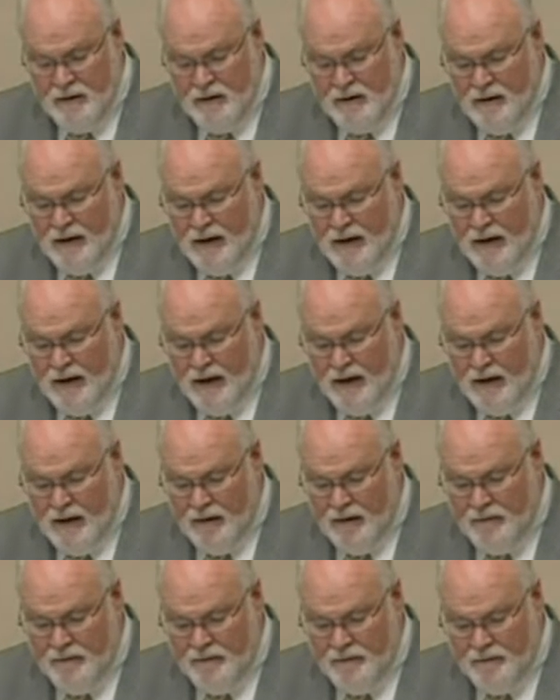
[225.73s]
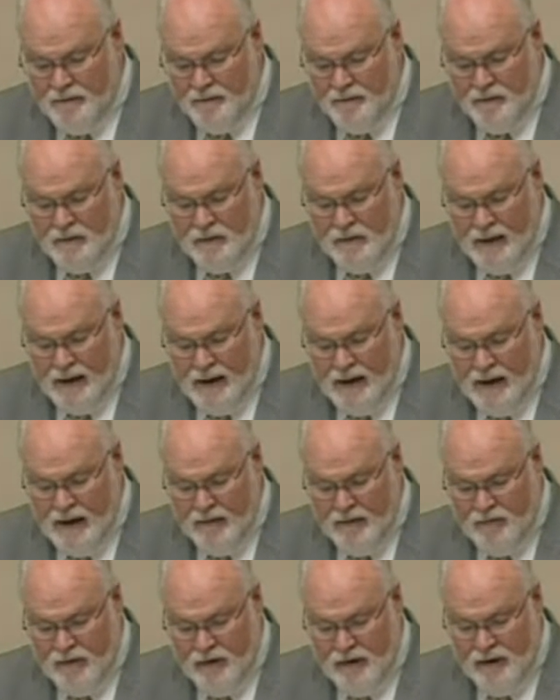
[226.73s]

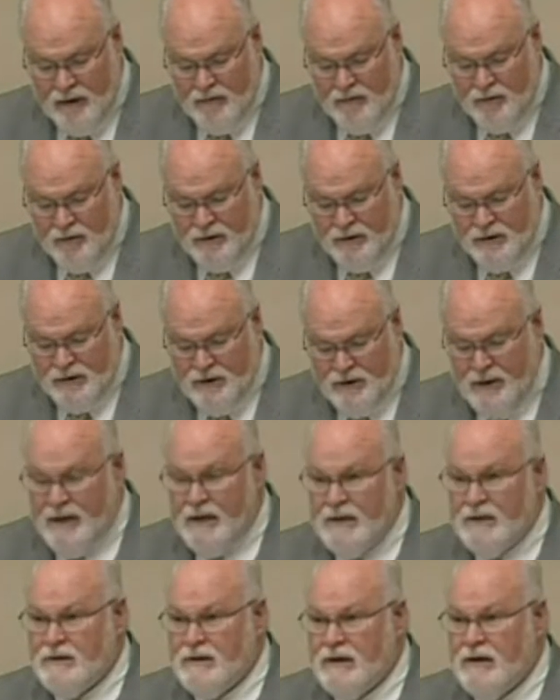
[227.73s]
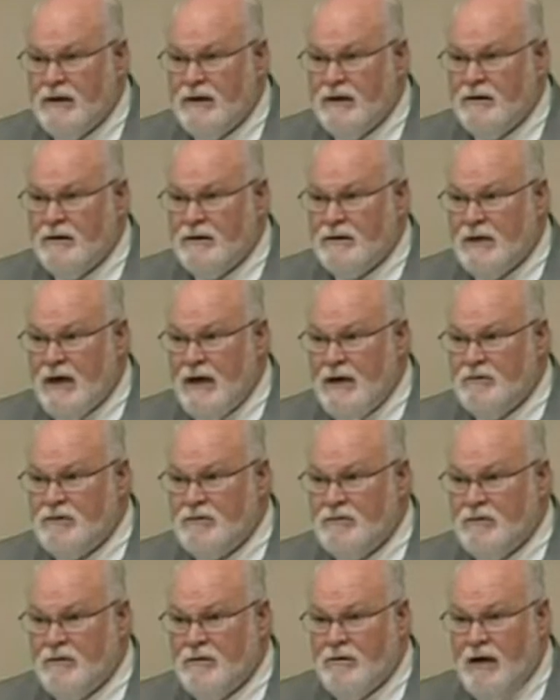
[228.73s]
And we appreciate taking the time
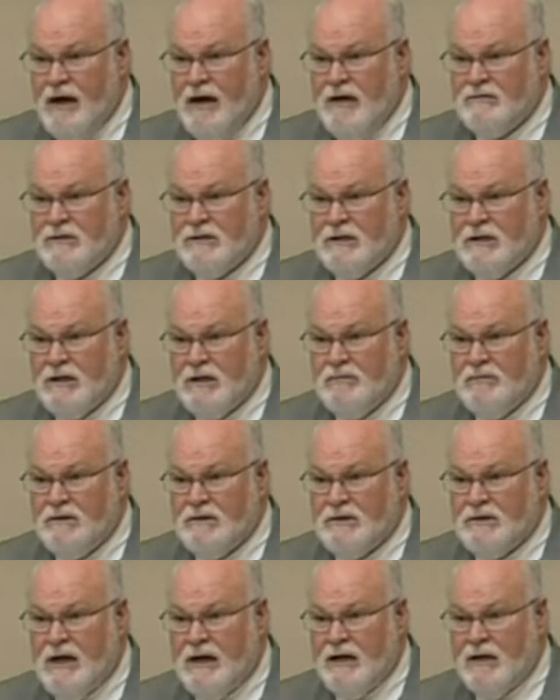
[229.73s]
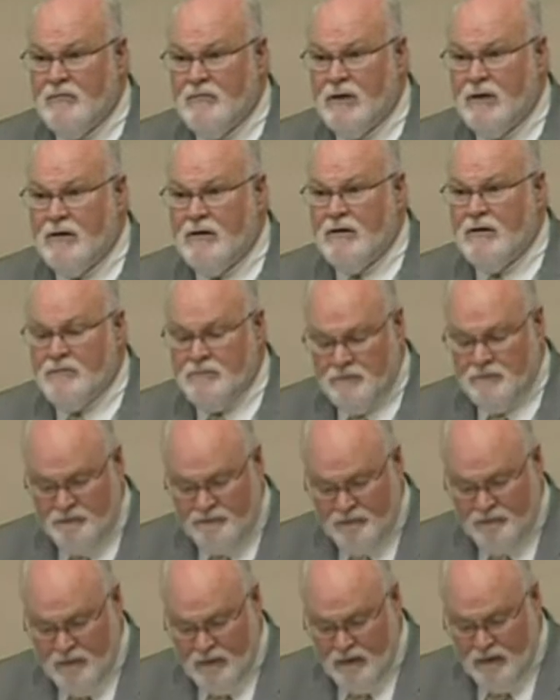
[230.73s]
from your lives to come to Sacramento
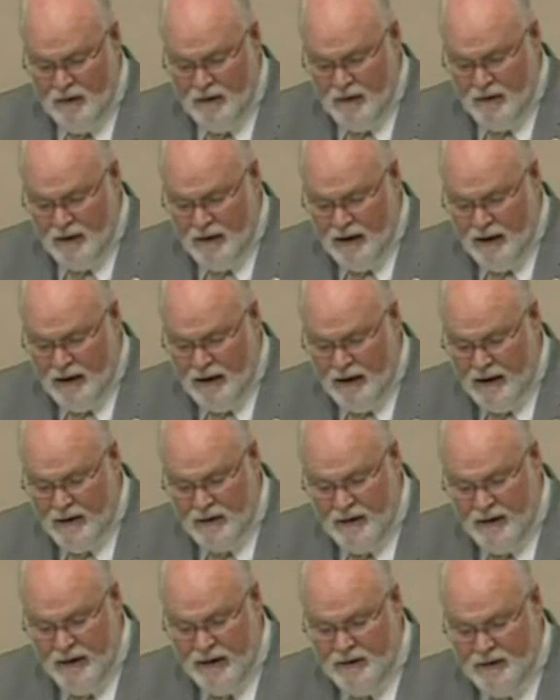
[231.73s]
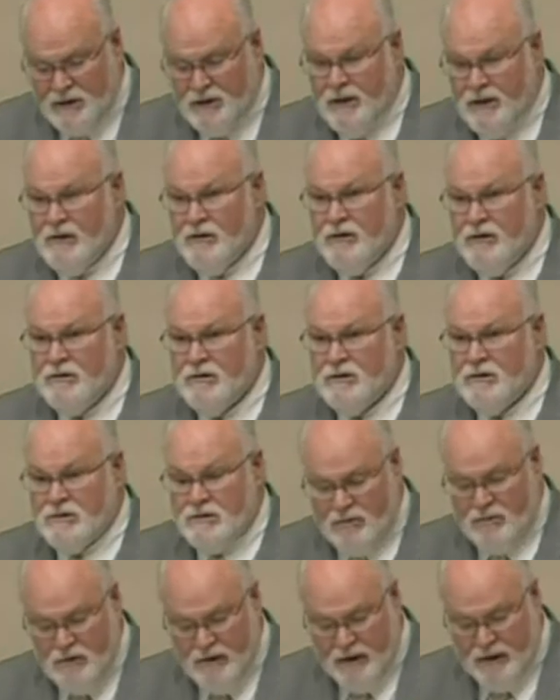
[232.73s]
and share your
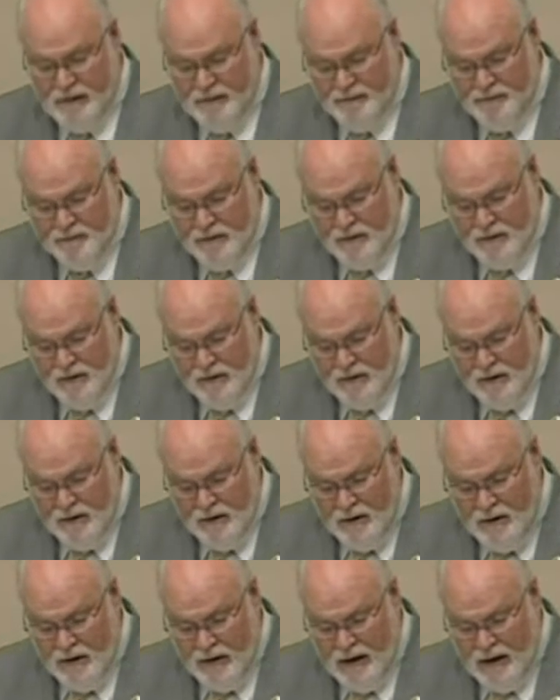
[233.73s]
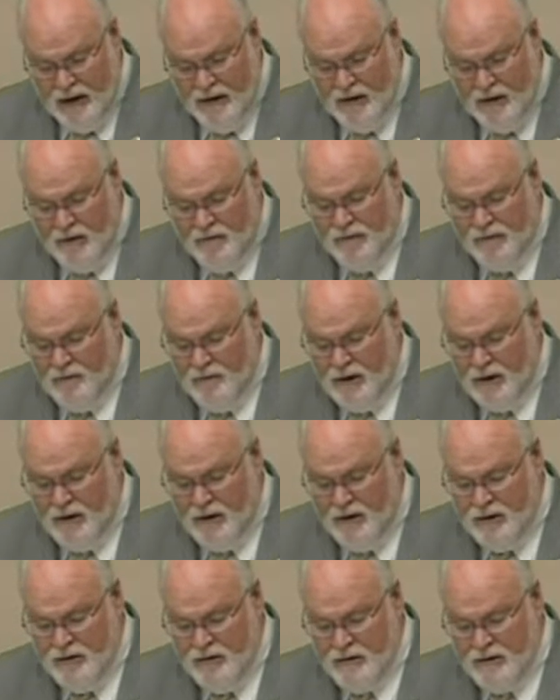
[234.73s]
story. I know for many
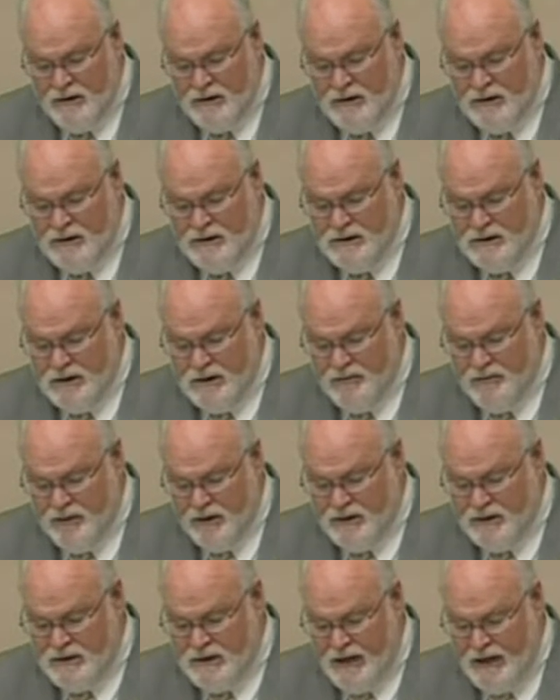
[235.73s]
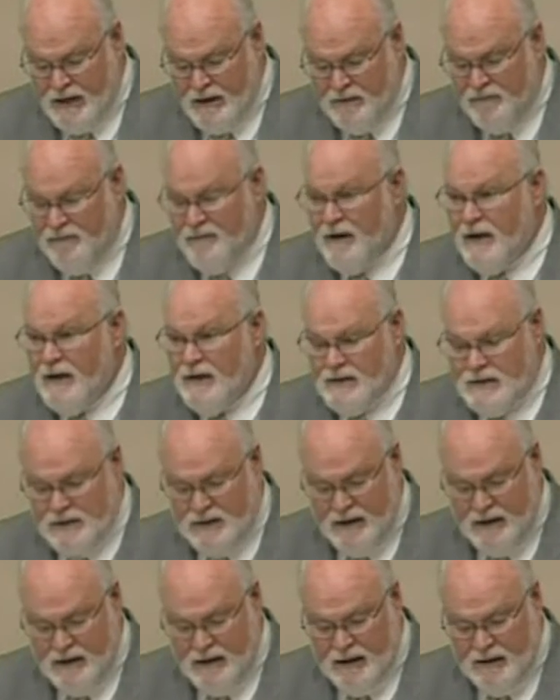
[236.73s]
of you this is a big sacrifice,
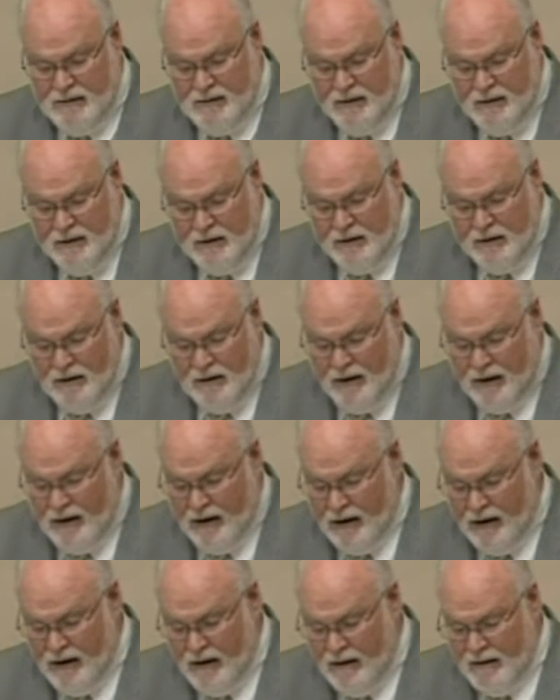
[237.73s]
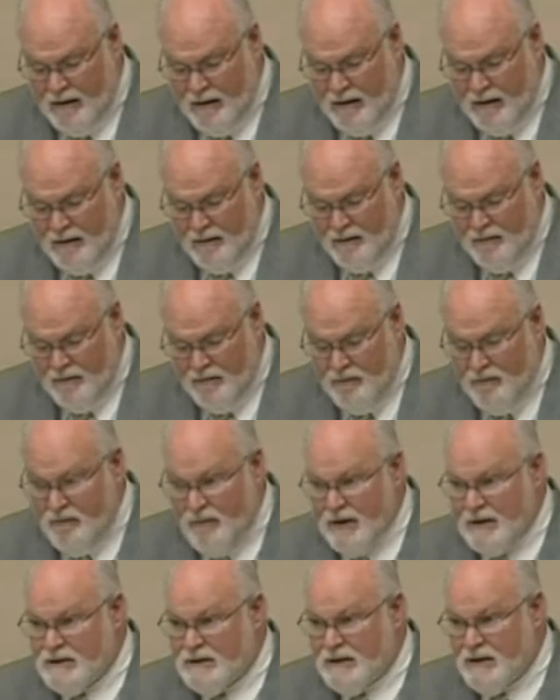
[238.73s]
and
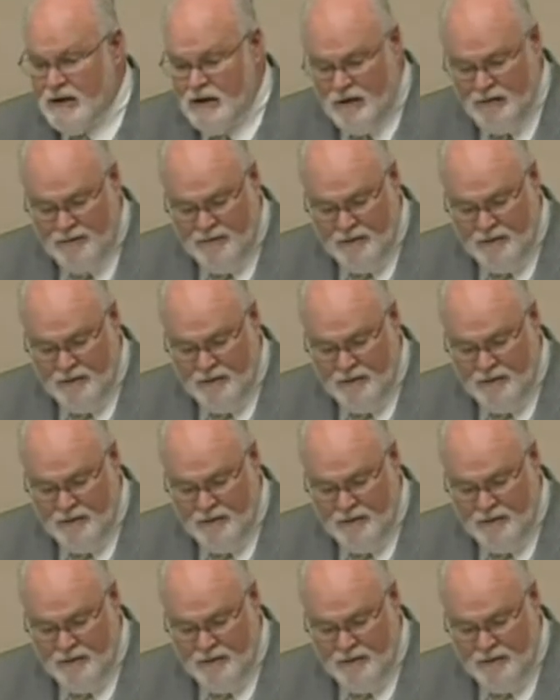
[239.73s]
myself